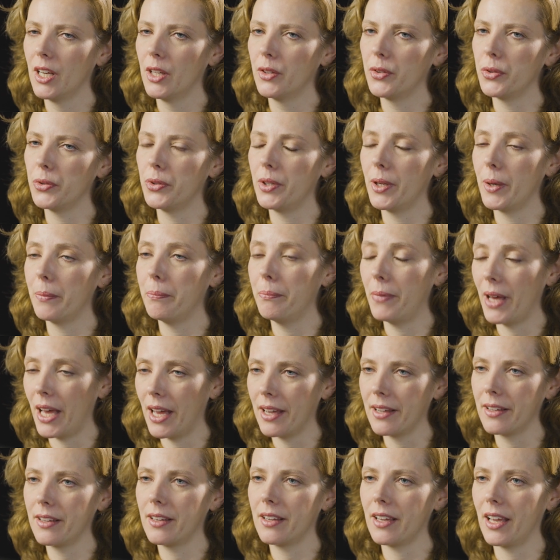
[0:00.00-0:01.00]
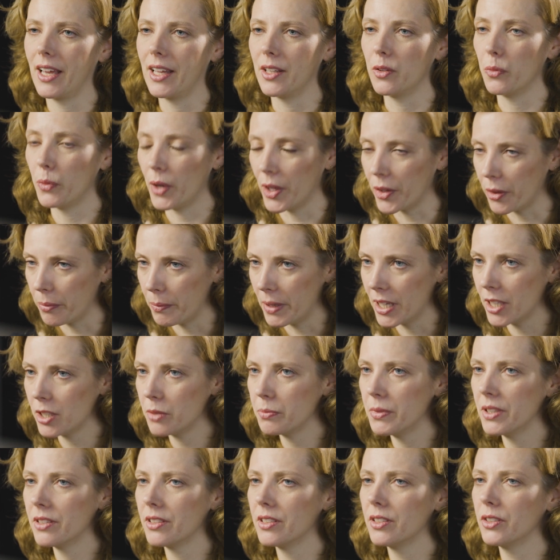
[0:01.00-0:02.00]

to the bank and wealth management